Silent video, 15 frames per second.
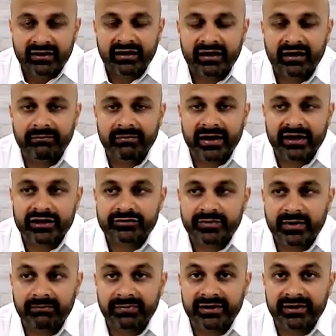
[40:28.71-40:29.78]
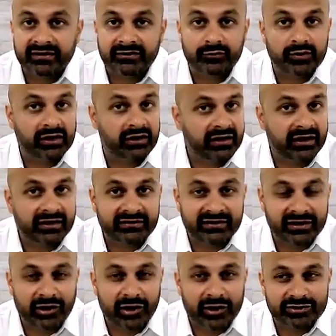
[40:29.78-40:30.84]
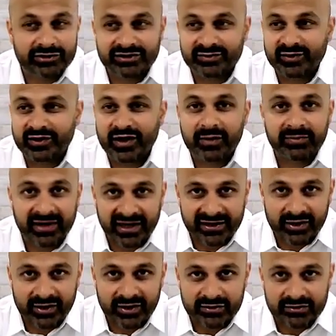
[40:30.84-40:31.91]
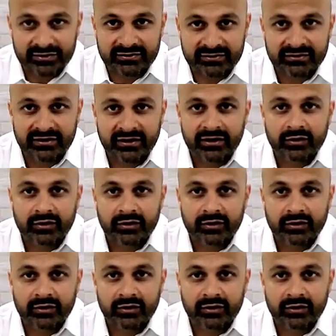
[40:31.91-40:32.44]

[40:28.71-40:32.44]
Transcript: uh, management, because we are not psychologists, we're not pain doctors.